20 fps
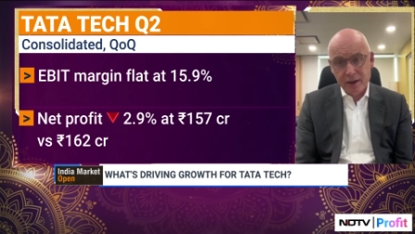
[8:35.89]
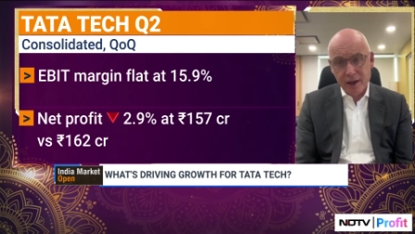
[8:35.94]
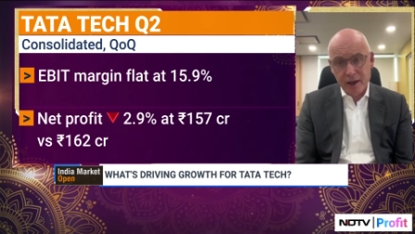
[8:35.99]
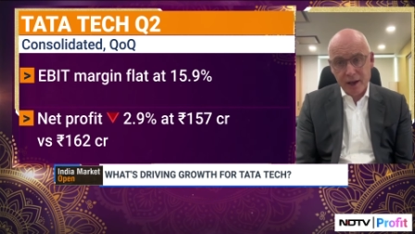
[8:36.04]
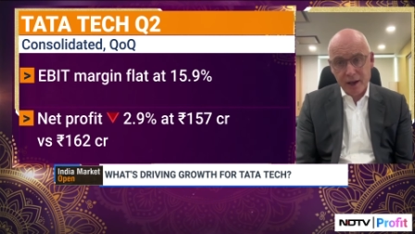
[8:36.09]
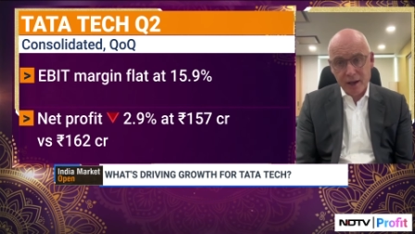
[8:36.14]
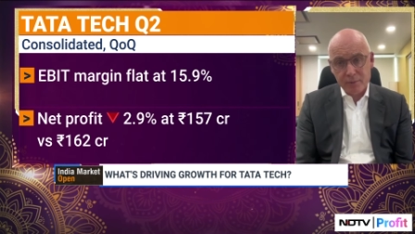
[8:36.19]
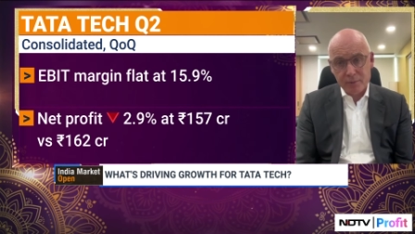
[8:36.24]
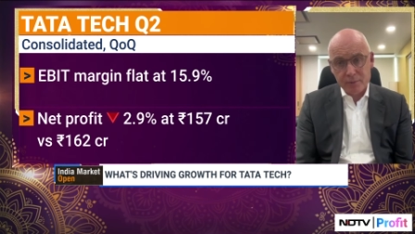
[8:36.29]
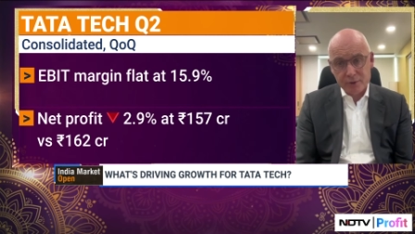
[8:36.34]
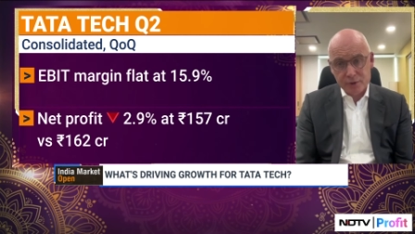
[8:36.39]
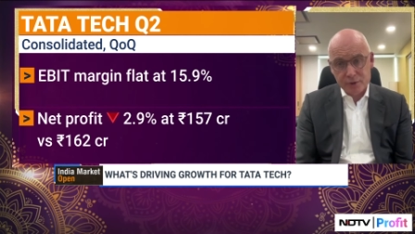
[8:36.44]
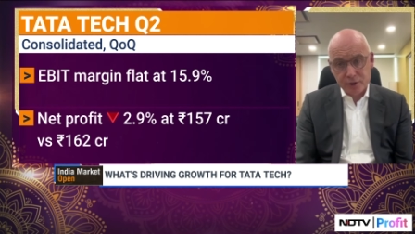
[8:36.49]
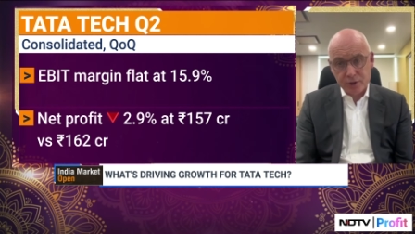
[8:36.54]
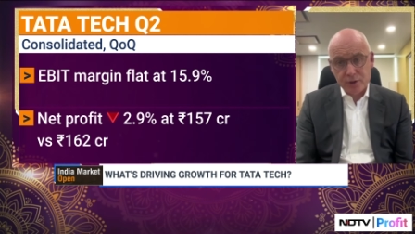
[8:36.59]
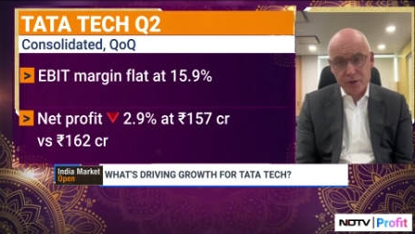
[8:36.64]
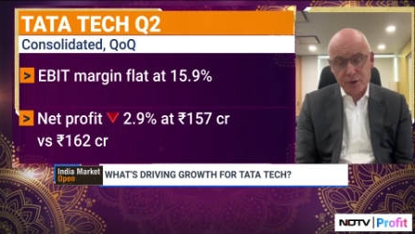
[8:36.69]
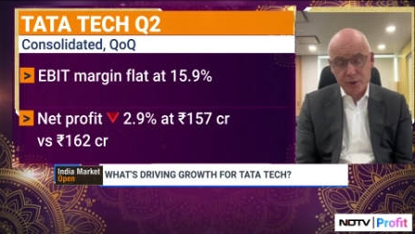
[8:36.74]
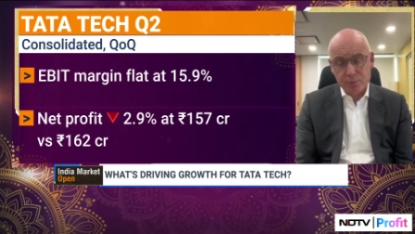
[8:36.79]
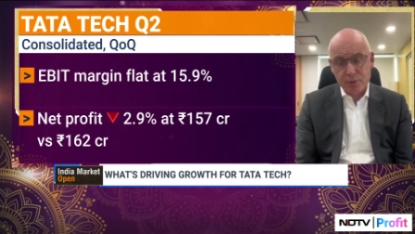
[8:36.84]
to
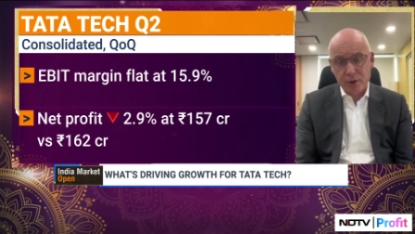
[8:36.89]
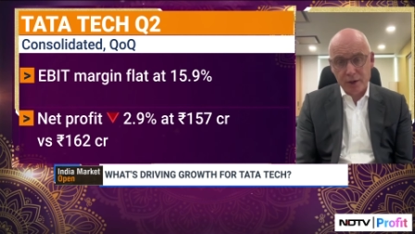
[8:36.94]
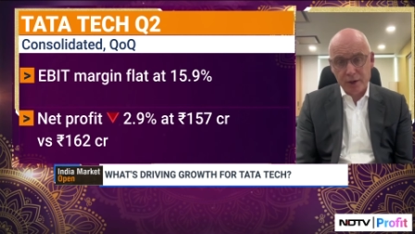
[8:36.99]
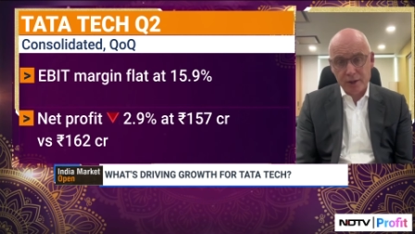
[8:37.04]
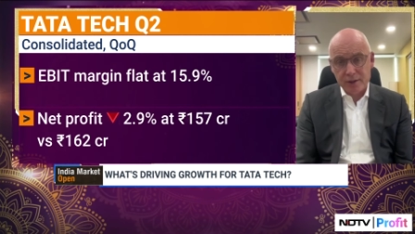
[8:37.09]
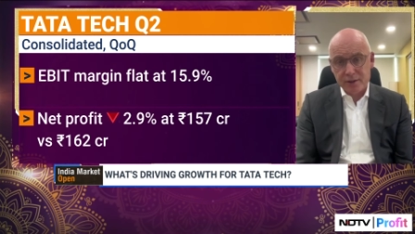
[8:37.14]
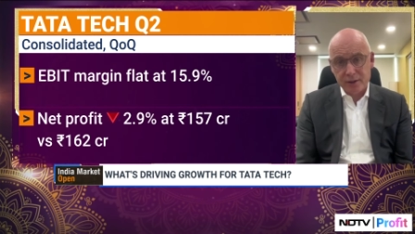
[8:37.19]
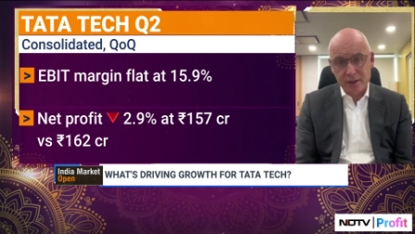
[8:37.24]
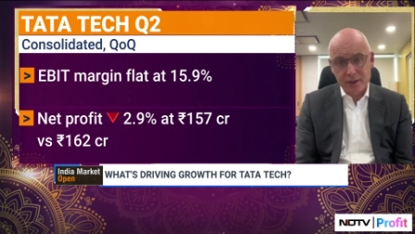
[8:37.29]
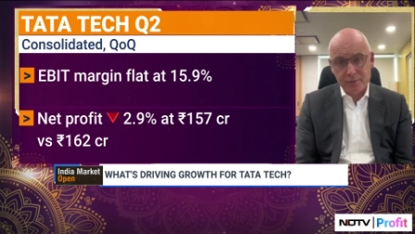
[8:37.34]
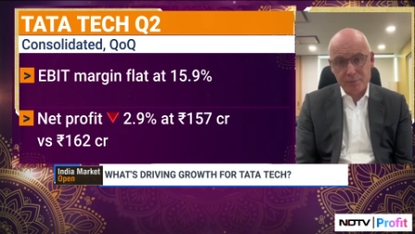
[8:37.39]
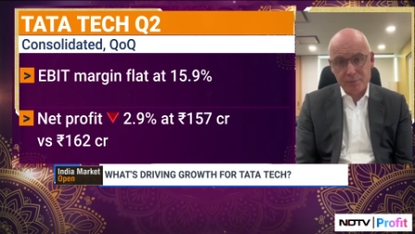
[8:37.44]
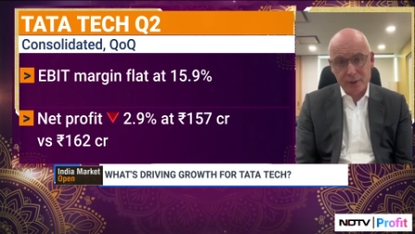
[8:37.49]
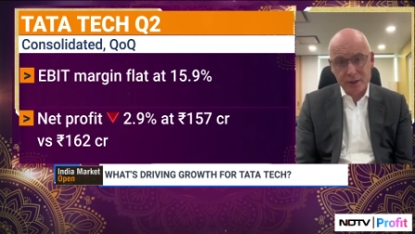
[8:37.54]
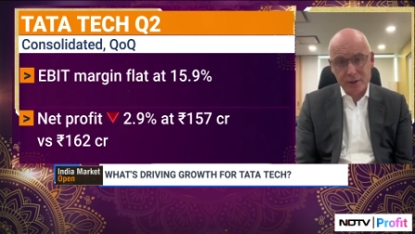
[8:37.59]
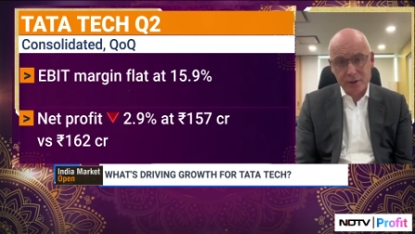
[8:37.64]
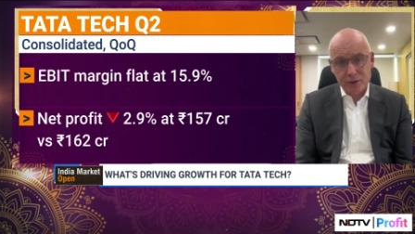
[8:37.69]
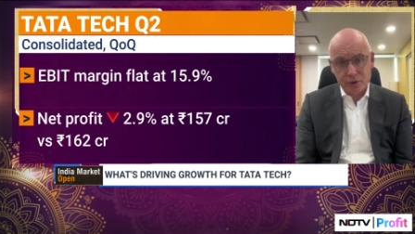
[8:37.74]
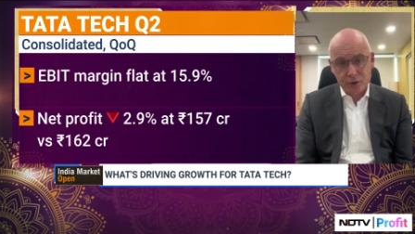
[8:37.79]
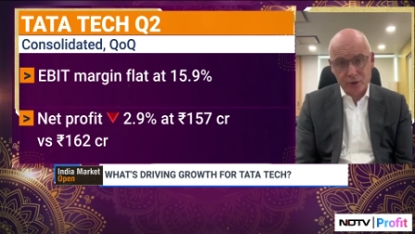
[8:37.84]
the two products that have
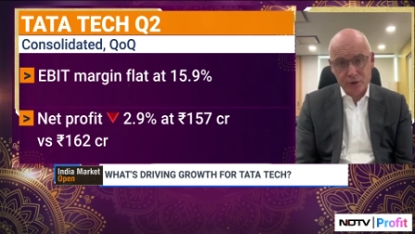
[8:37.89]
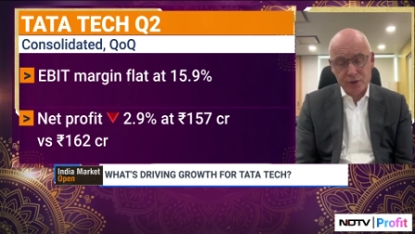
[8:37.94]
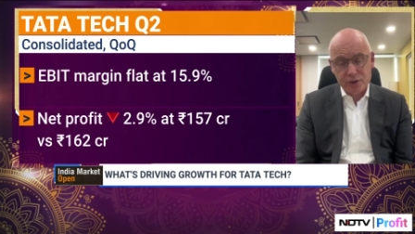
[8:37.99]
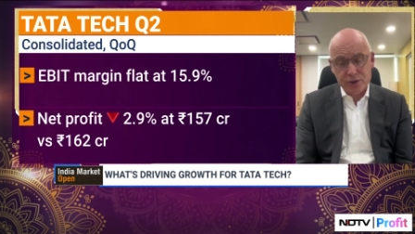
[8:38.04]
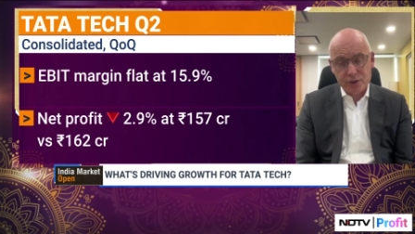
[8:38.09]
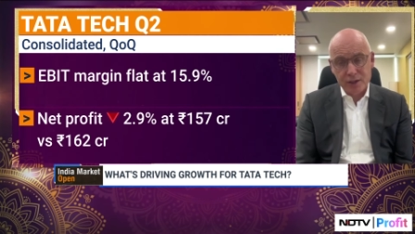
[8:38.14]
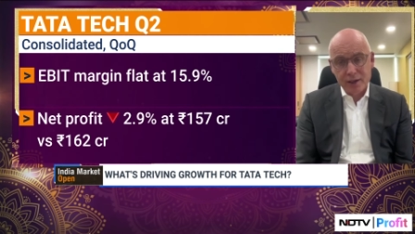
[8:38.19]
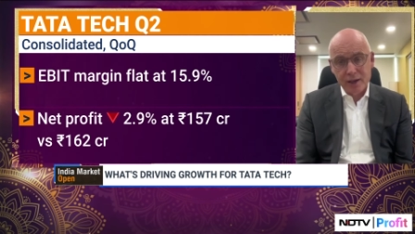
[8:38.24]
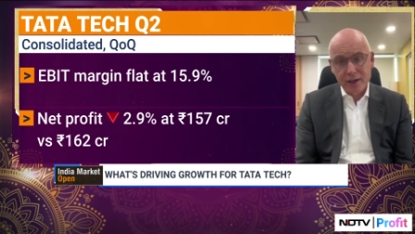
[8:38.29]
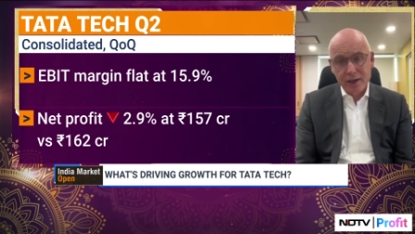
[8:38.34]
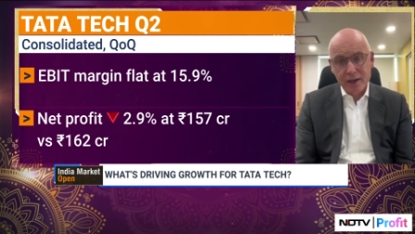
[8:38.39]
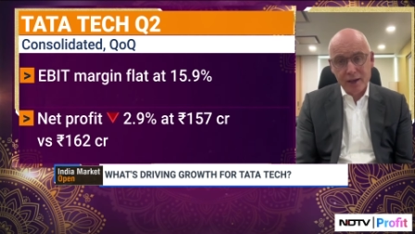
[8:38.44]
been launched.